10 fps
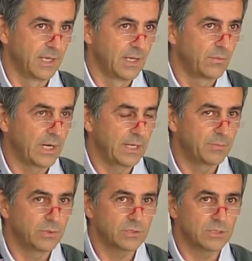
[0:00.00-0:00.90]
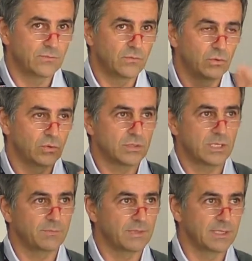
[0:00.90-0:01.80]
Why? Because if you do
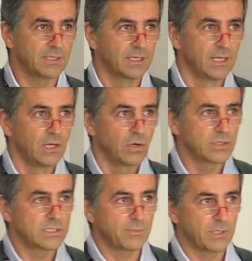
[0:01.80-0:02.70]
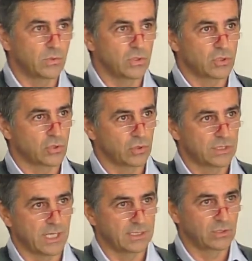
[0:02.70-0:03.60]
something on somebody who is
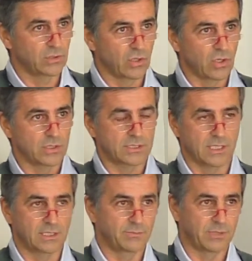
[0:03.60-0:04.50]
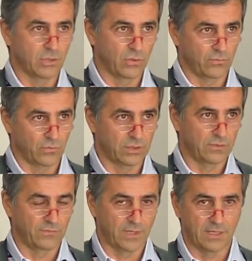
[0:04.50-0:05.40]
short-sighted or long-sighted below
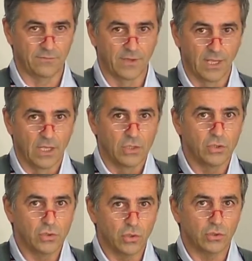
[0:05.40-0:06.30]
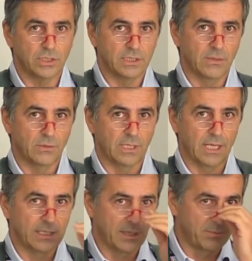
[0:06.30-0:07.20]
45, you know that they will
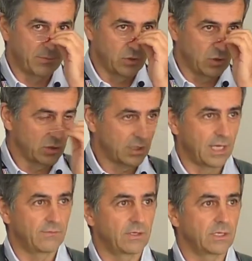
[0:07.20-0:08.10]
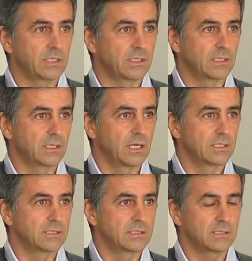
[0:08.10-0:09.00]
end up not having reading
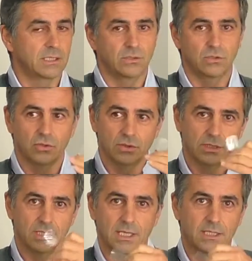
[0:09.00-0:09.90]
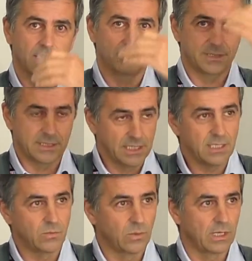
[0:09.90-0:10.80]
glasses, and you know that they'll end up
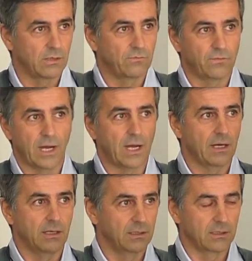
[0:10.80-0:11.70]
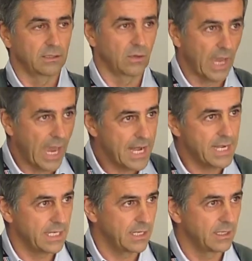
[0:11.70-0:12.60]
seeing well far and
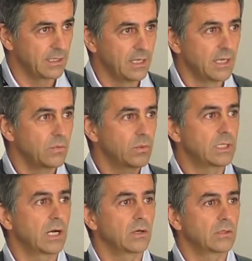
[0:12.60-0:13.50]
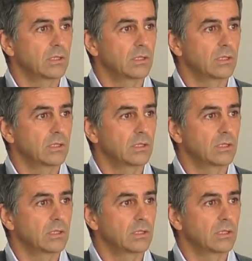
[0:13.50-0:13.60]
near without,